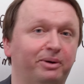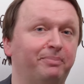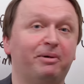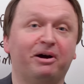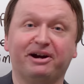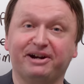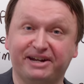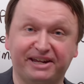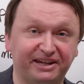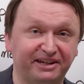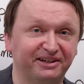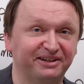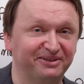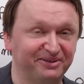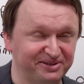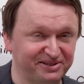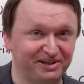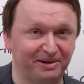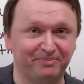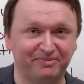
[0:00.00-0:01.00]
a party
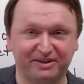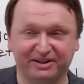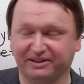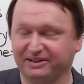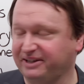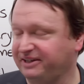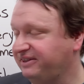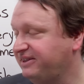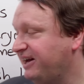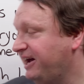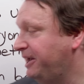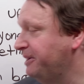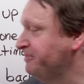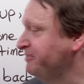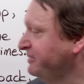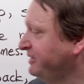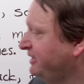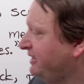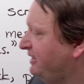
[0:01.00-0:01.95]
or something like that.